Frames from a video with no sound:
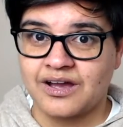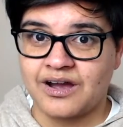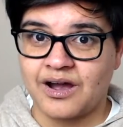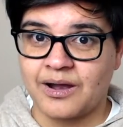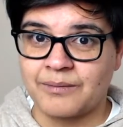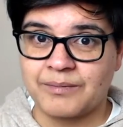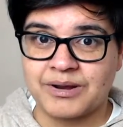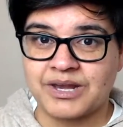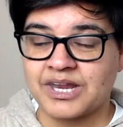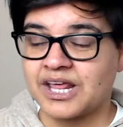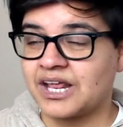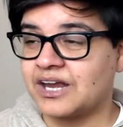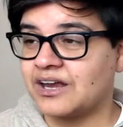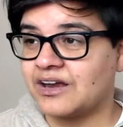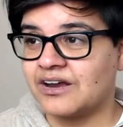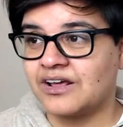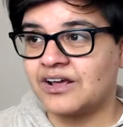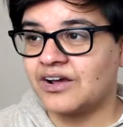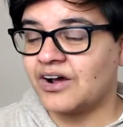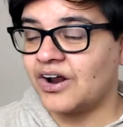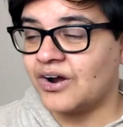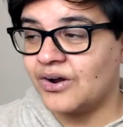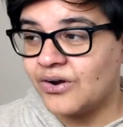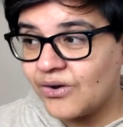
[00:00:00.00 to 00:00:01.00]
I mean,
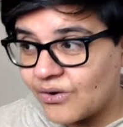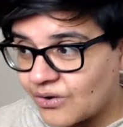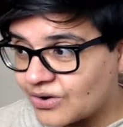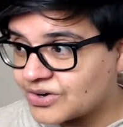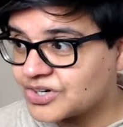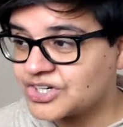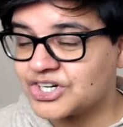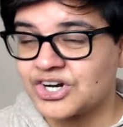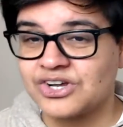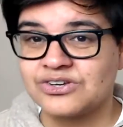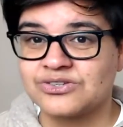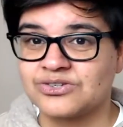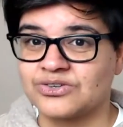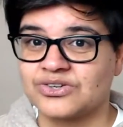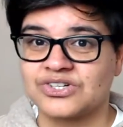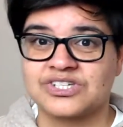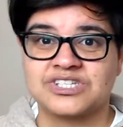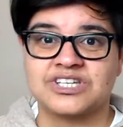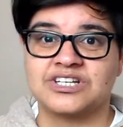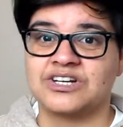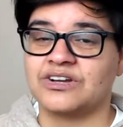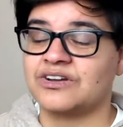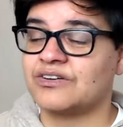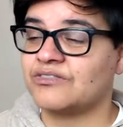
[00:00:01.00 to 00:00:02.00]
a lot of shows
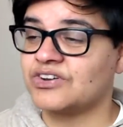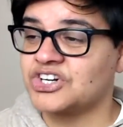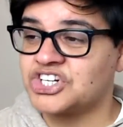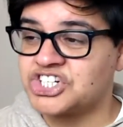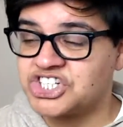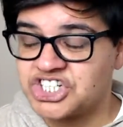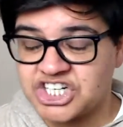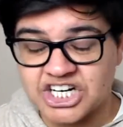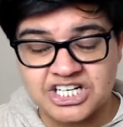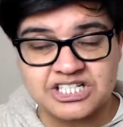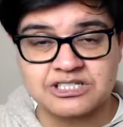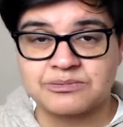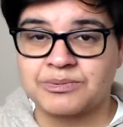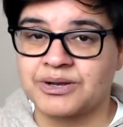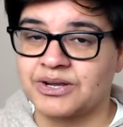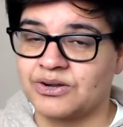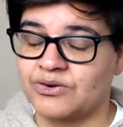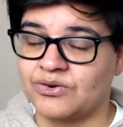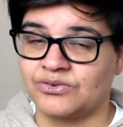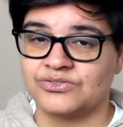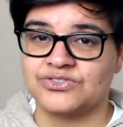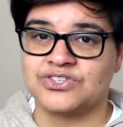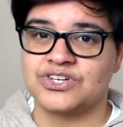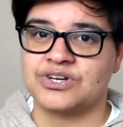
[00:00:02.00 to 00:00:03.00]
honestly don't give a shit about
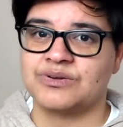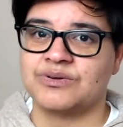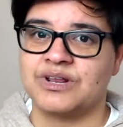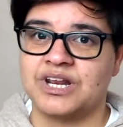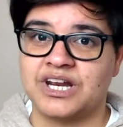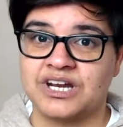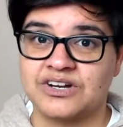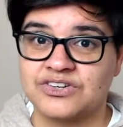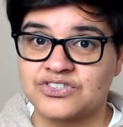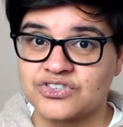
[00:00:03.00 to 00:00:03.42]
continuity.